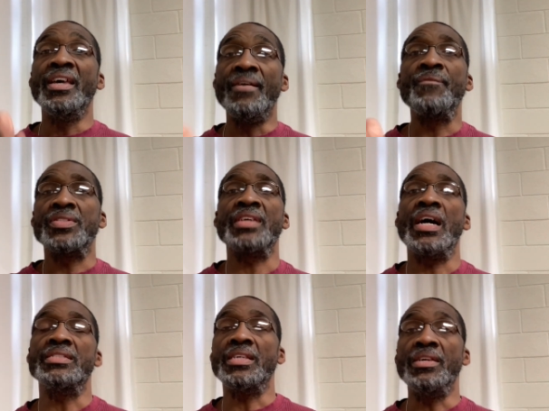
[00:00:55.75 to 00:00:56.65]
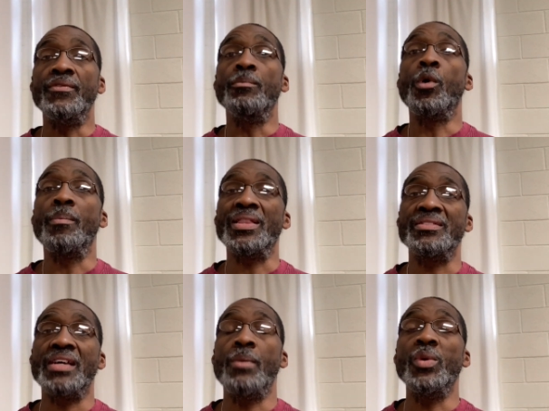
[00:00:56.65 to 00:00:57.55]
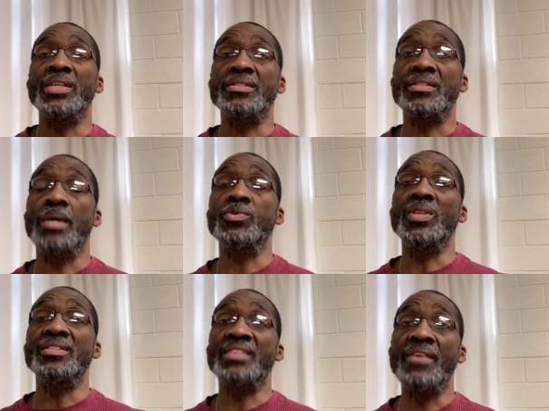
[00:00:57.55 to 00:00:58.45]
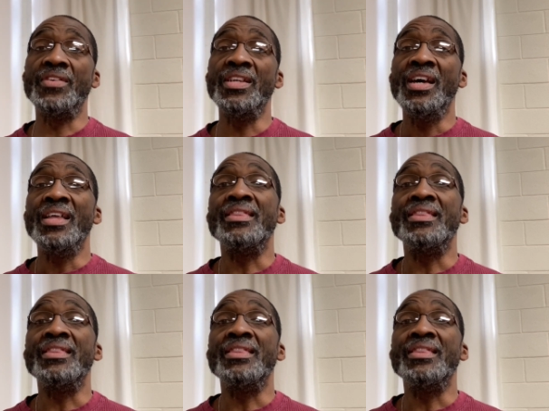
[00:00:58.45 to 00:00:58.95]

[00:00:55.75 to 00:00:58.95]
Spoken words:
emphasizing even more by the time we get to Psalm 27,